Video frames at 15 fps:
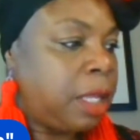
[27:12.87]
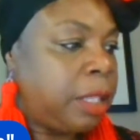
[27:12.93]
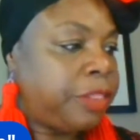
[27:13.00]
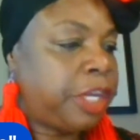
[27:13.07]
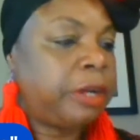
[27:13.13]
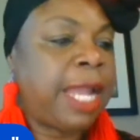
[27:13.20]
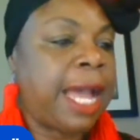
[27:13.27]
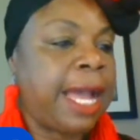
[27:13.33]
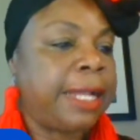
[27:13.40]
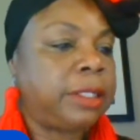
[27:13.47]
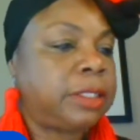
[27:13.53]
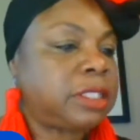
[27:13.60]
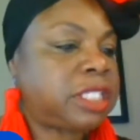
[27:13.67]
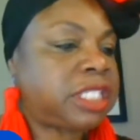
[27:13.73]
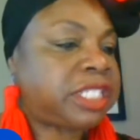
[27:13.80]
they're not
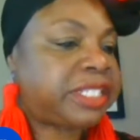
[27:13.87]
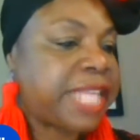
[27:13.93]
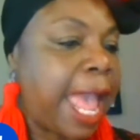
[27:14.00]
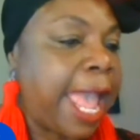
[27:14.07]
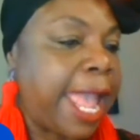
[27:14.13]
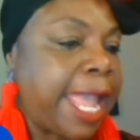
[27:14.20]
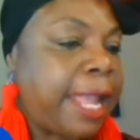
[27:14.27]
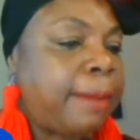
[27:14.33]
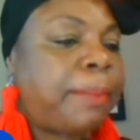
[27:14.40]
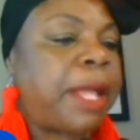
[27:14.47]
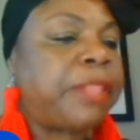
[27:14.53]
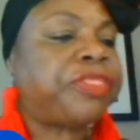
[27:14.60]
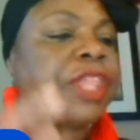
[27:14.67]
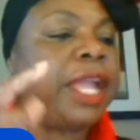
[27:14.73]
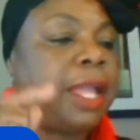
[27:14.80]
saying
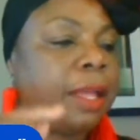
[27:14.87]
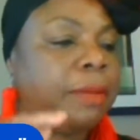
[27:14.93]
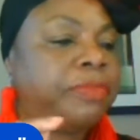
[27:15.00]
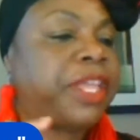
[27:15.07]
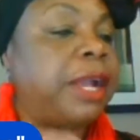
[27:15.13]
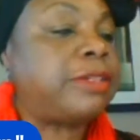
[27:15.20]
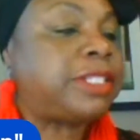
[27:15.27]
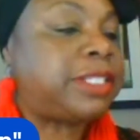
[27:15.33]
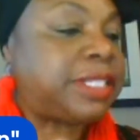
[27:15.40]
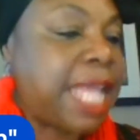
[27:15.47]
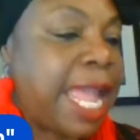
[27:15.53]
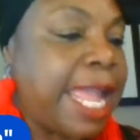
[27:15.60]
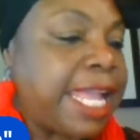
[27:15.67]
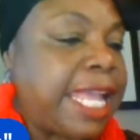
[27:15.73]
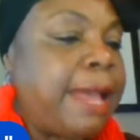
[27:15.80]
but they they're
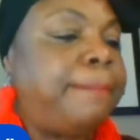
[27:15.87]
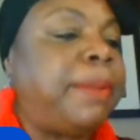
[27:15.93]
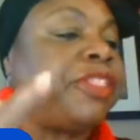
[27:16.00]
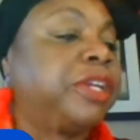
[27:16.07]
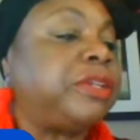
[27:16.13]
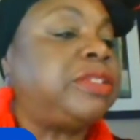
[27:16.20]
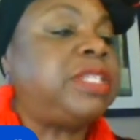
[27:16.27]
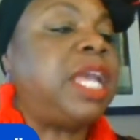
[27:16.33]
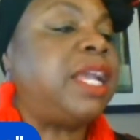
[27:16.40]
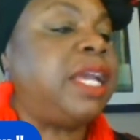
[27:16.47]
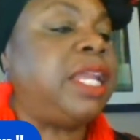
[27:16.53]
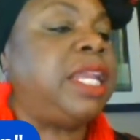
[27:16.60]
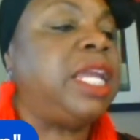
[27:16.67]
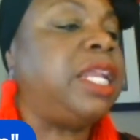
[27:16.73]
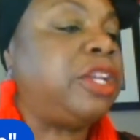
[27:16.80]
saying it but they're saying
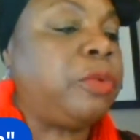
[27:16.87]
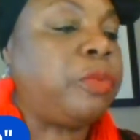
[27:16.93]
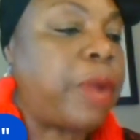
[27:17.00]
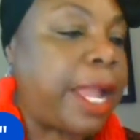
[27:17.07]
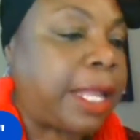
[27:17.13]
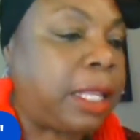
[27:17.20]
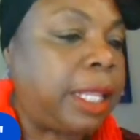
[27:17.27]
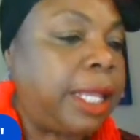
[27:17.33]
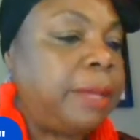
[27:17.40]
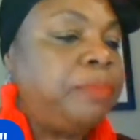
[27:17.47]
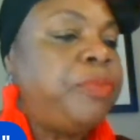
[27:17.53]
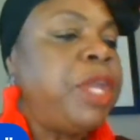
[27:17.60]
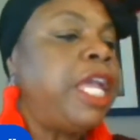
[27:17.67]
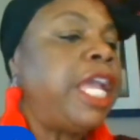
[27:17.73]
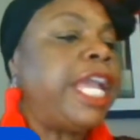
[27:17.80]
it indirectly
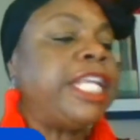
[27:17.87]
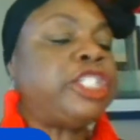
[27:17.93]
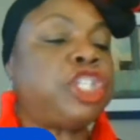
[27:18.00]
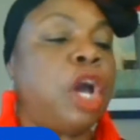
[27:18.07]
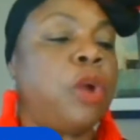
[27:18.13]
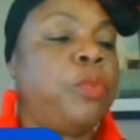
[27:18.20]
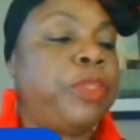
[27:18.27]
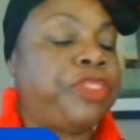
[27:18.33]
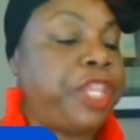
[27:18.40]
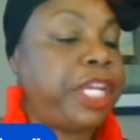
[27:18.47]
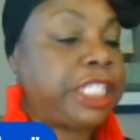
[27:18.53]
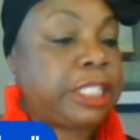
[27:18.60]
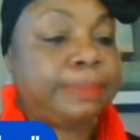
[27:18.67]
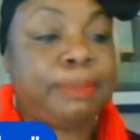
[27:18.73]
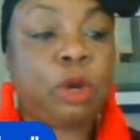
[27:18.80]
and so with
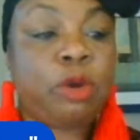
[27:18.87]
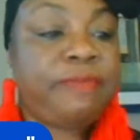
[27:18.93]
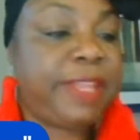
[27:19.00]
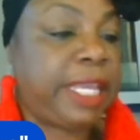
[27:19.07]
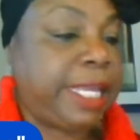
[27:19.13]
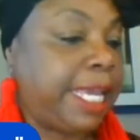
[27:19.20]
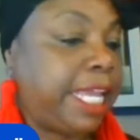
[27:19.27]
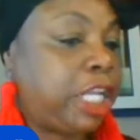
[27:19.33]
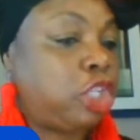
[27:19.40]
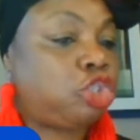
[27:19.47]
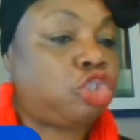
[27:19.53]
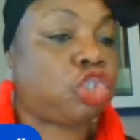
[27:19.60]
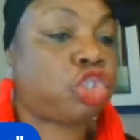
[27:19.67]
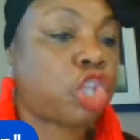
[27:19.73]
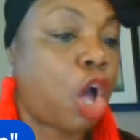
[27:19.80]
this movie getting
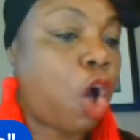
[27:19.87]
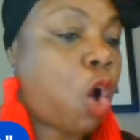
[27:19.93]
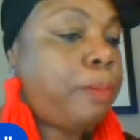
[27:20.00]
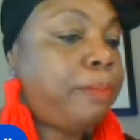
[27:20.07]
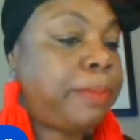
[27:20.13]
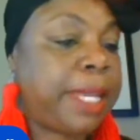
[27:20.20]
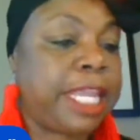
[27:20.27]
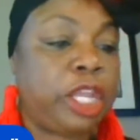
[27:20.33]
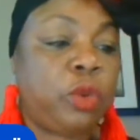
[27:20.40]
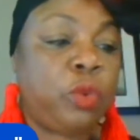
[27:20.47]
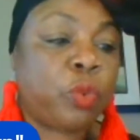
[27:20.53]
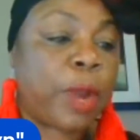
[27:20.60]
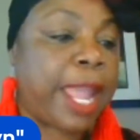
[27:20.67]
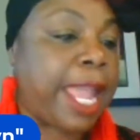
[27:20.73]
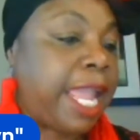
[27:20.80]
so many
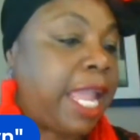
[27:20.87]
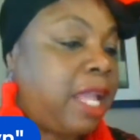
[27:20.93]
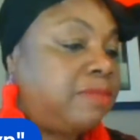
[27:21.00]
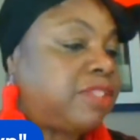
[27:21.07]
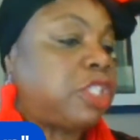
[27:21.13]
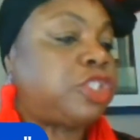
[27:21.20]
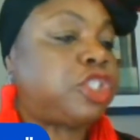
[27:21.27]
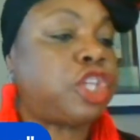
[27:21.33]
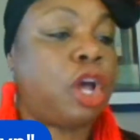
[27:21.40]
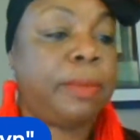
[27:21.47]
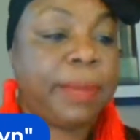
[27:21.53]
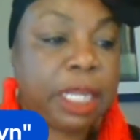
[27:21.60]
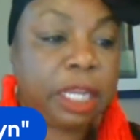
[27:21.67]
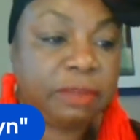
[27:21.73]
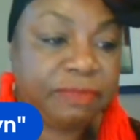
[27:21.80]
raves and so
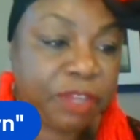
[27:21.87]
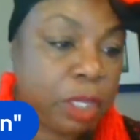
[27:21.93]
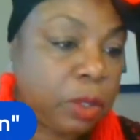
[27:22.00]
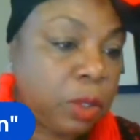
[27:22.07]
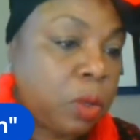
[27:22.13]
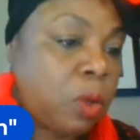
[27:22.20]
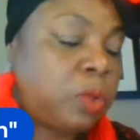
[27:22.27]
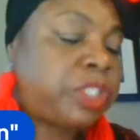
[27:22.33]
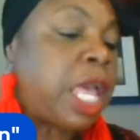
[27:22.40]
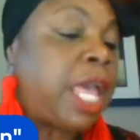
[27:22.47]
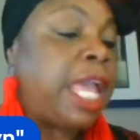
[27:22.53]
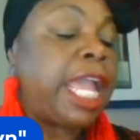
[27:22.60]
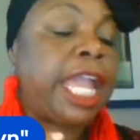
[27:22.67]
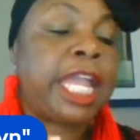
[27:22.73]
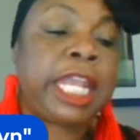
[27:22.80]
many views
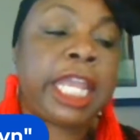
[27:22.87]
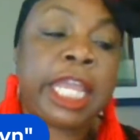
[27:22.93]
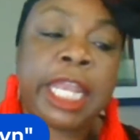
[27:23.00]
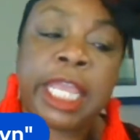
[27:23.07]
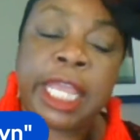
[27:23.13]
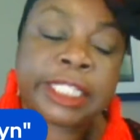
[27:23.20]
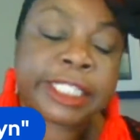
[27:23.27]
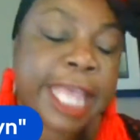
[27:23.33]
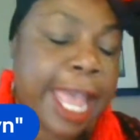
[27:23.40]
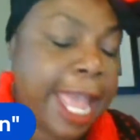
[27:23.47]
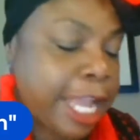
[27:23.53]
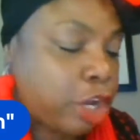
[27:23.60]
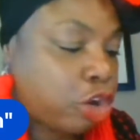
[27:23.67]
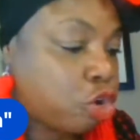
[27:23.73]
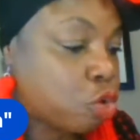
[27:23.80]
and it is
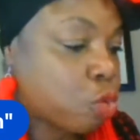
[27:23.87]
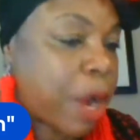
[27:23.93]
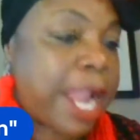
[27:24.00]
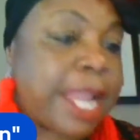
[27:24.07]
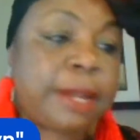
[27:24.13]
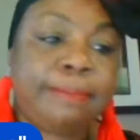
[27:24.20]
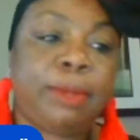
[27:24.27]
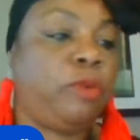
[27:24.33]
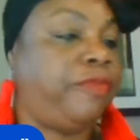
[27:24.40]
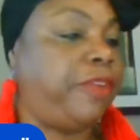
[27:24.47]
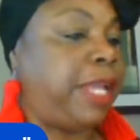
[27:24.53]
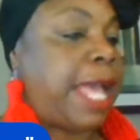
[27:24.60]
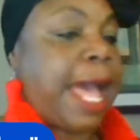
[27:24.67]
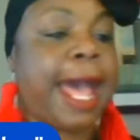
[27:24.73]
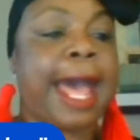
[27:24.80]
a great
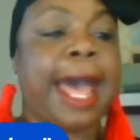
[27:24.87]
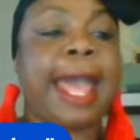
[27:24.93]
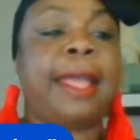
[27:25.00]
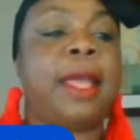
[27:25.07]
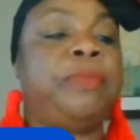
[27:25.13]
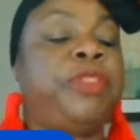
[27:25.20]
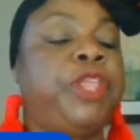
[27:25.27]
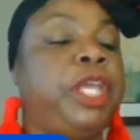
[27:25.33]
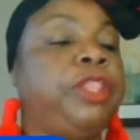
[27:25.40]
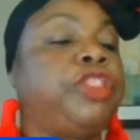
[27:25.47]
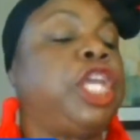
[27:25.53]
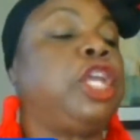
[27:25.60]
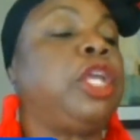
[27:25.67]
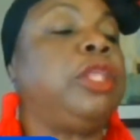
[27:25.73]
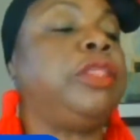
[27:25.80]
movie i the
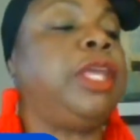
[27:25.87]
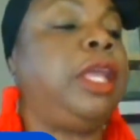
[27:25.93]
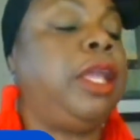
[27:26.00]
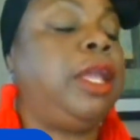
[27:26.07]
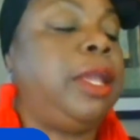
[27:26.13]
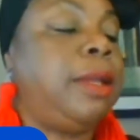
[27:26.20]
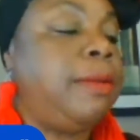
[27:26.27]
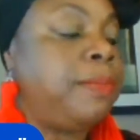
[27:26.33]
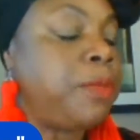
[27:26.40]
the, the